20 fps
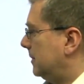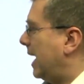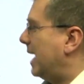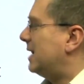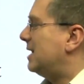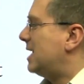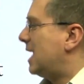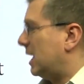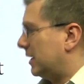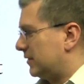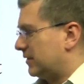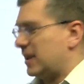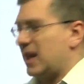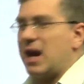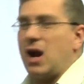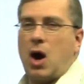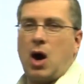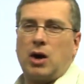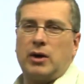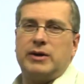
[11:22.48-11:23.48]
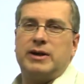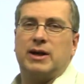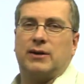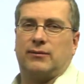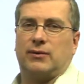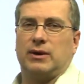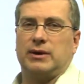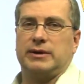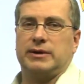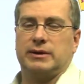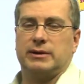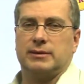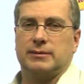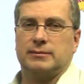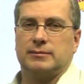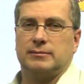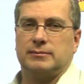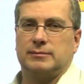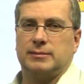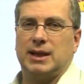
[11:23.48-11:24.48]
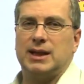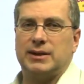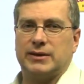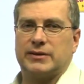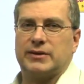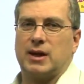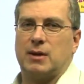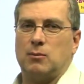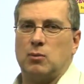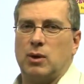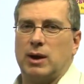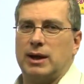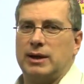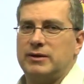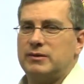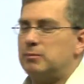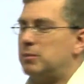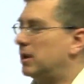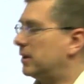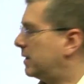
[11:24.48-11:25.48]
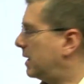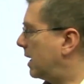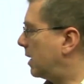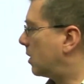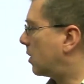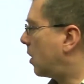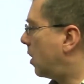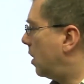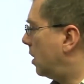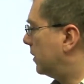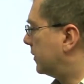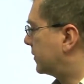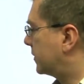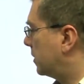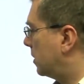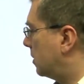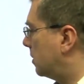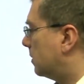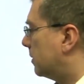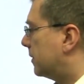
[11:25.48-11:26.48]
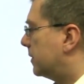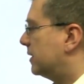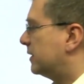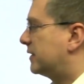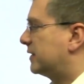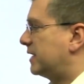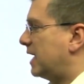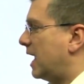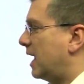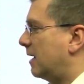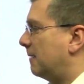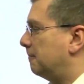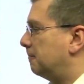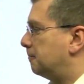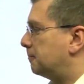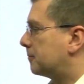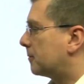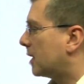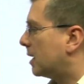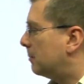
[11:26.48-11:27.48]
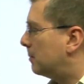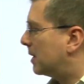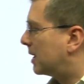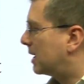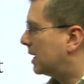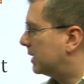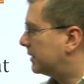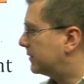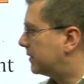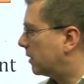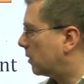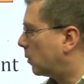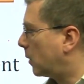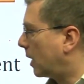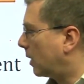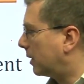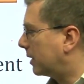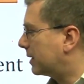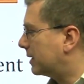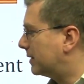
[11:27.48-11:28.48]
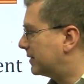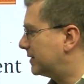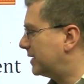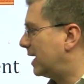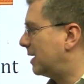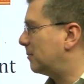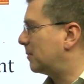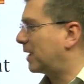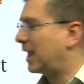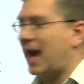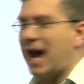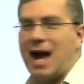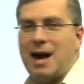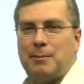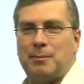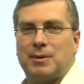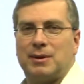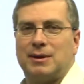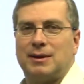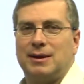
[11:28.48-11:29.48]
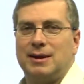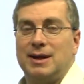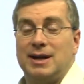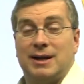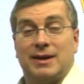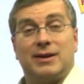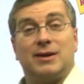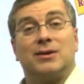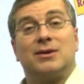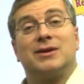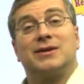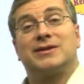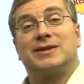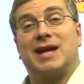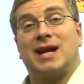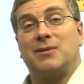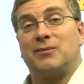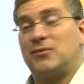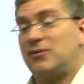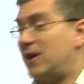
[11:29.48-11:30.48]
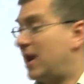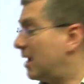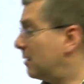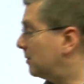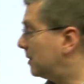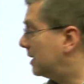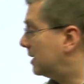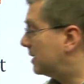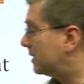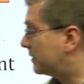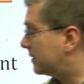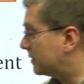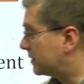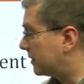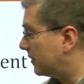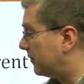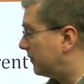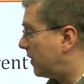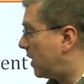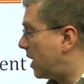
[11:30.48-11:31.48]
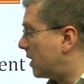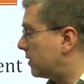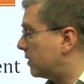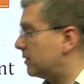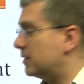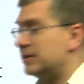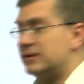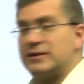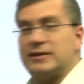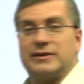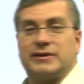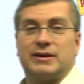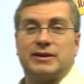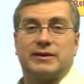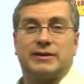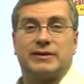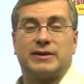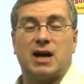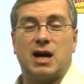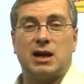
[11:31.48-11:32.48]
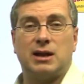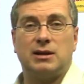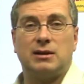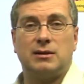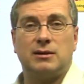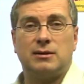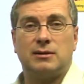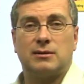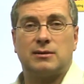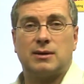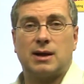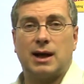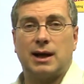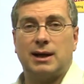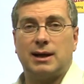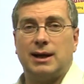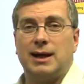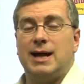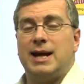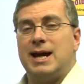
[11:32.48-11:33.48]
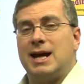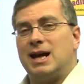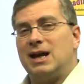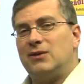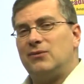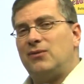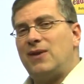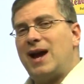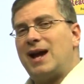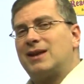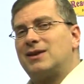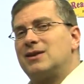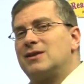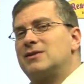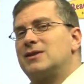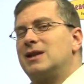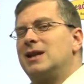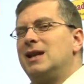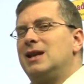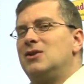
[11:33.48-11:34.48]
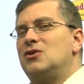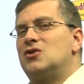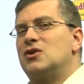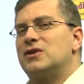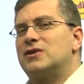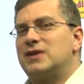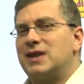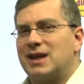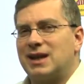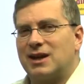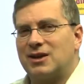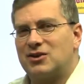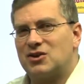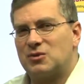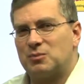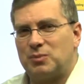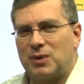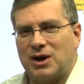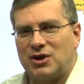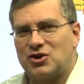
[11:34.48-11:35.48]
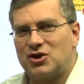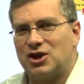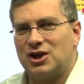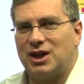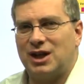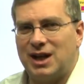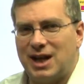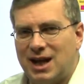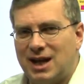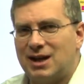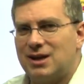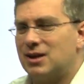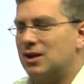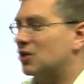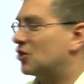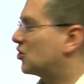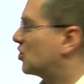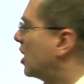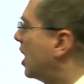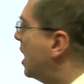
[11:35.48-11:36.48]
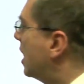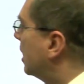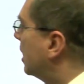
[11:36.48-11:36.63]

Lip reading: And yes, they are different in some ways, but they are also the same because they're wearing the same cap. They're the same family. This is the father, this is the son, right? In fact, there's an interesting expression in English.